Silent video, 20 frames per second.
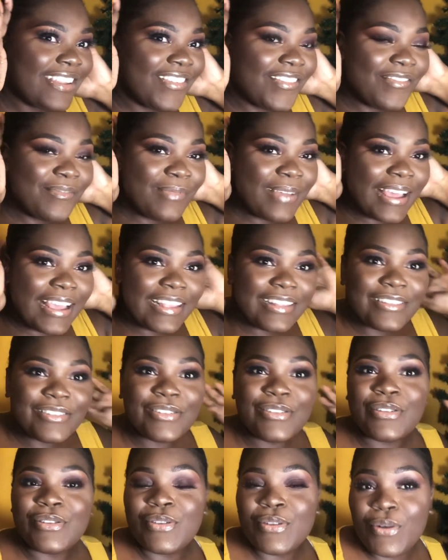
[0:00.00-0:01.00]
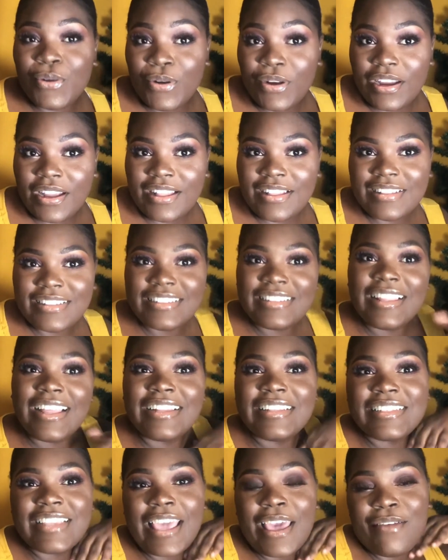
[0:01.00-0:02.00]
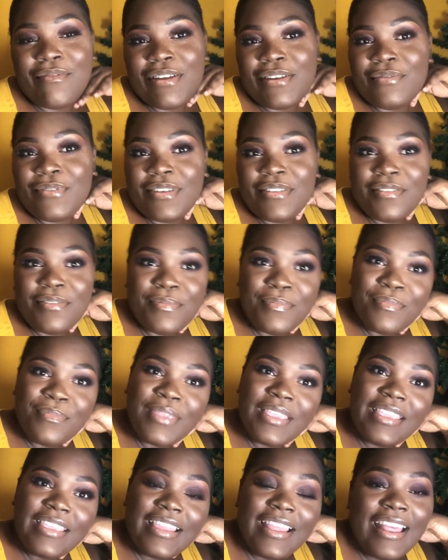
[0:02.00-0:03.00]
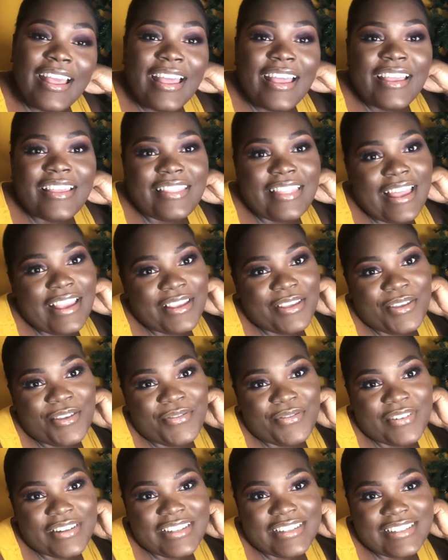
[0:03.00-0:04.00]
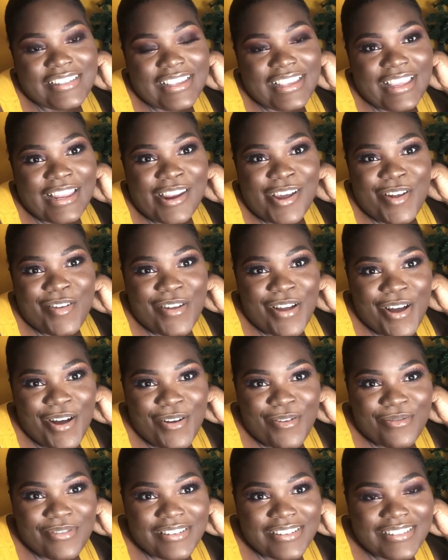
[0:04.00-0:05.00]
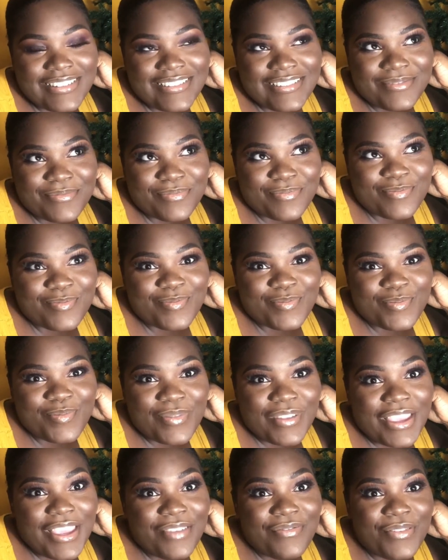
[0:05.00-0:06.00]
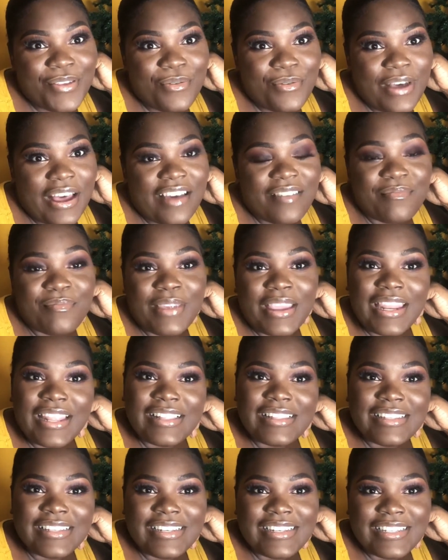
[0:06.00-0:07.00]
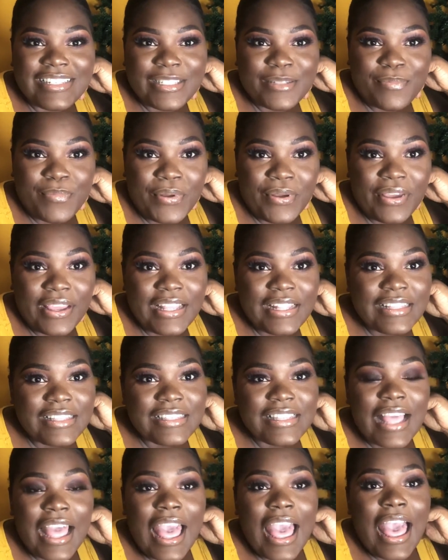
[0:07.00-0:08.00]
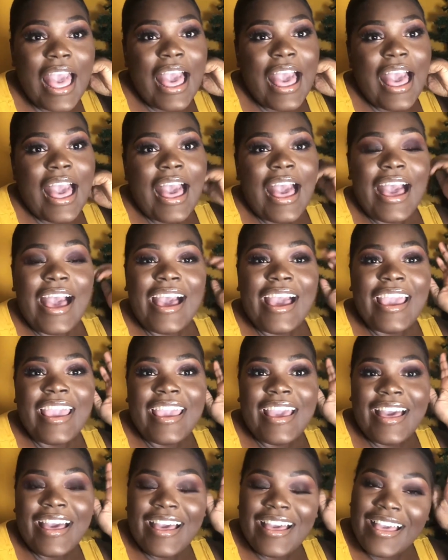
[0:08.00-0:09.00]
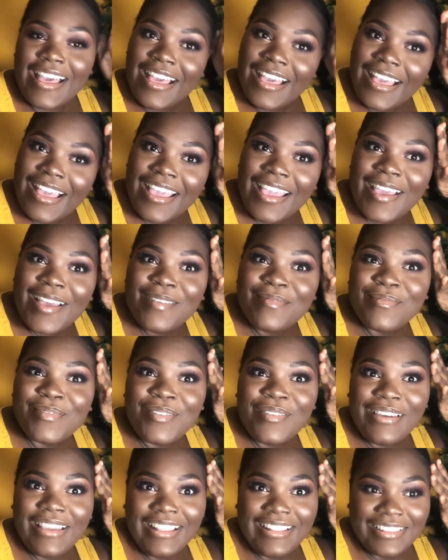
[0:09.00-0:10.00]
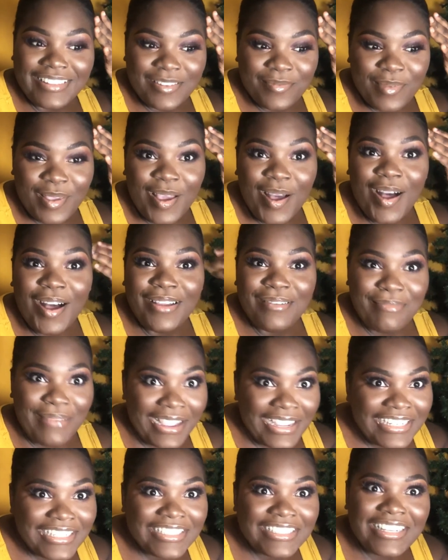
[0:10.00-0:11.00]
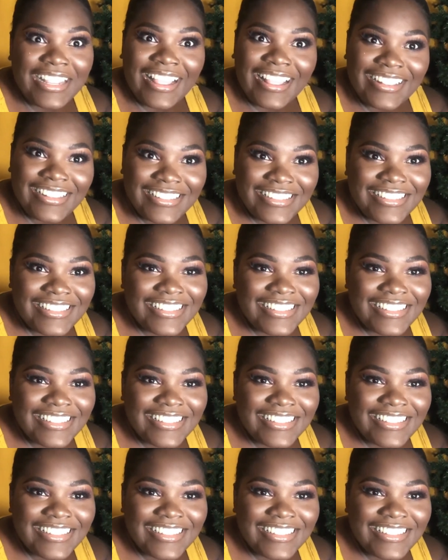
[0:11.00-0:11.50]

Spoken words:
of my tutorial / get ready with me. Thank you for sticking around. If you have made it to this point, I am going to be on my shit.